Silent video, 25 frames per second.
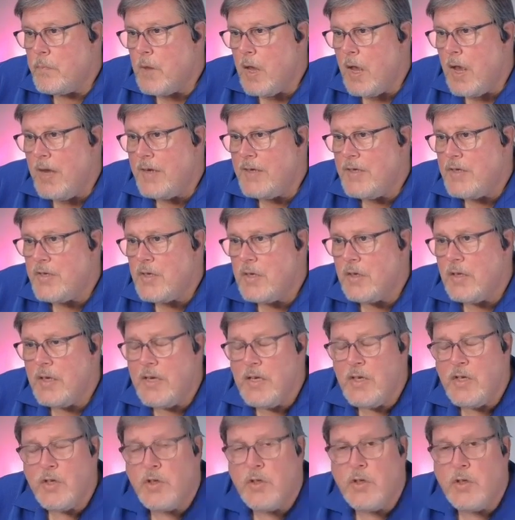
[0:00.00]

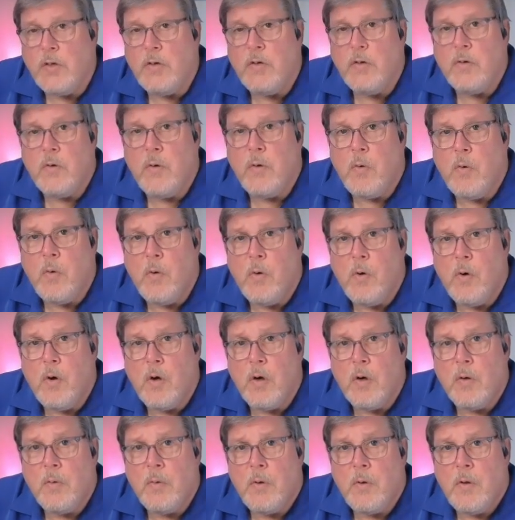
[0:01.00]
isolation,
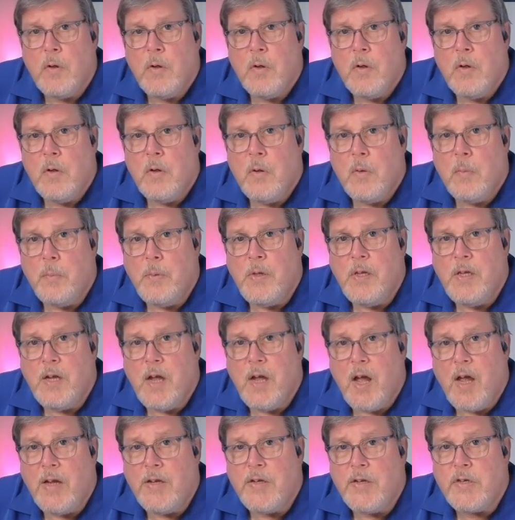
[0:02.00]
or being
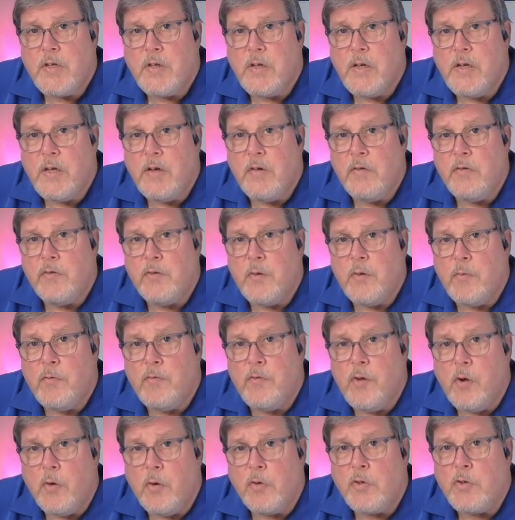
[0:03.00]
isolated from
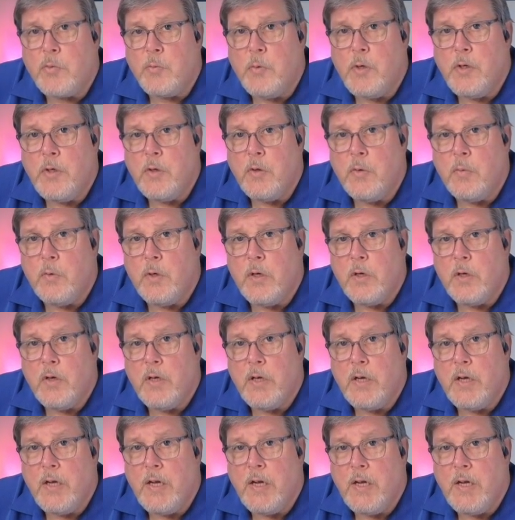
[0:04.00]
folks when you're
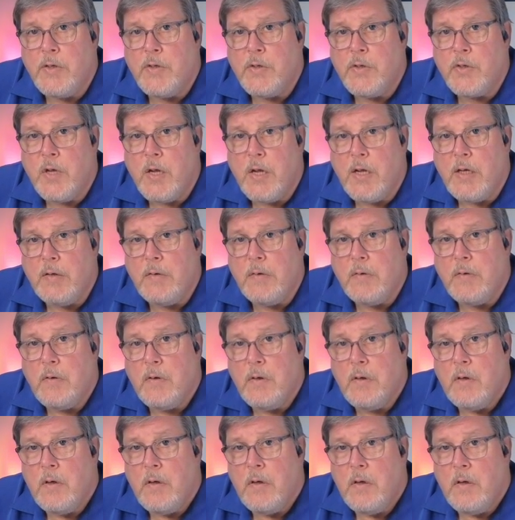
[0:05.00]
wearing a headset,
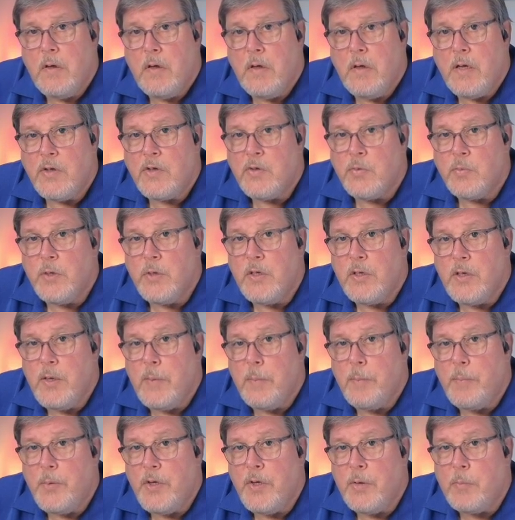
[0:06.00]
is really a
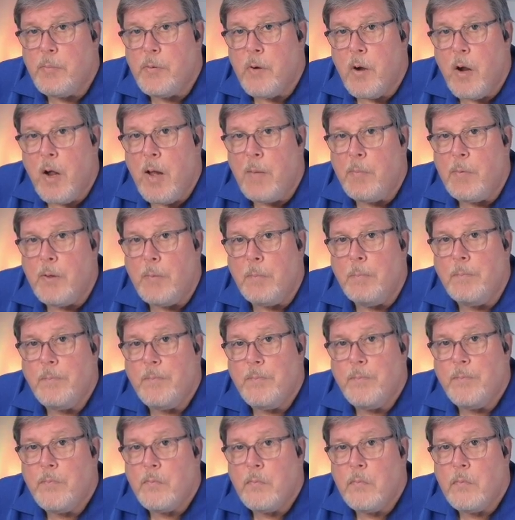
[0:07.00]
big problem.
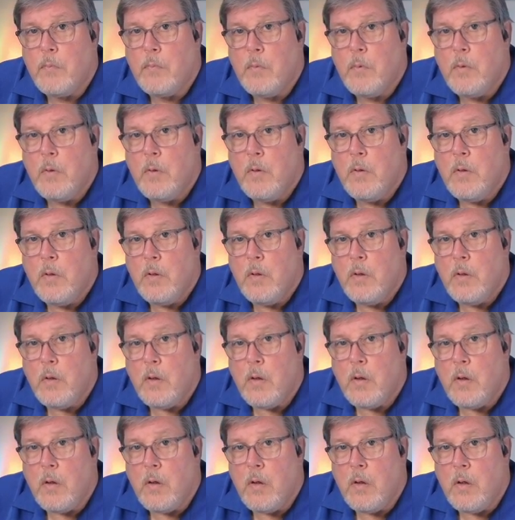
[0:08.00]

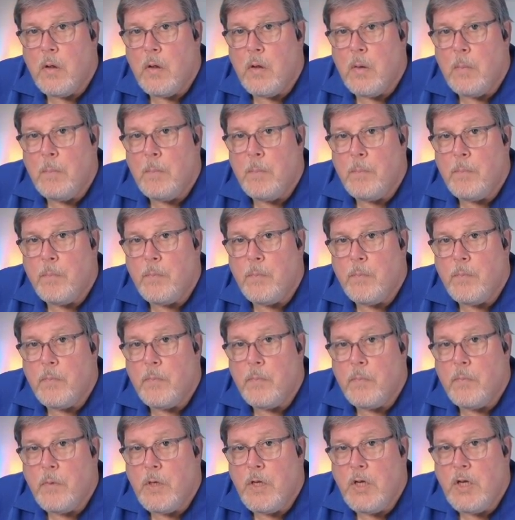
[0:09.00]
Um,
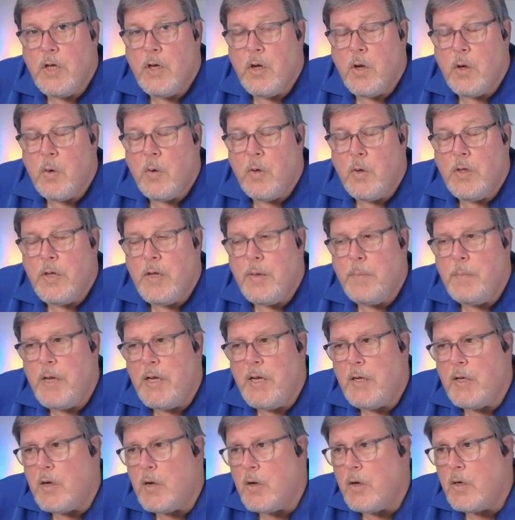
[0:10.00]
and they
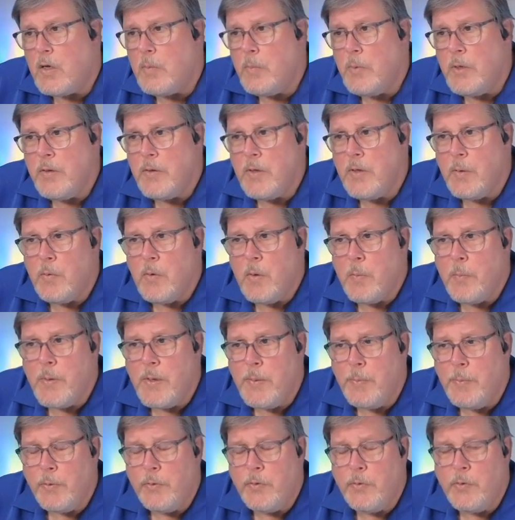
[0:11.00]
make an argument that, well,
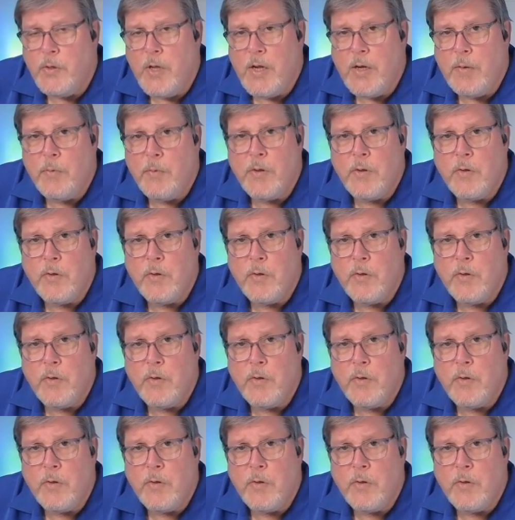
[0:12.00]
people do that with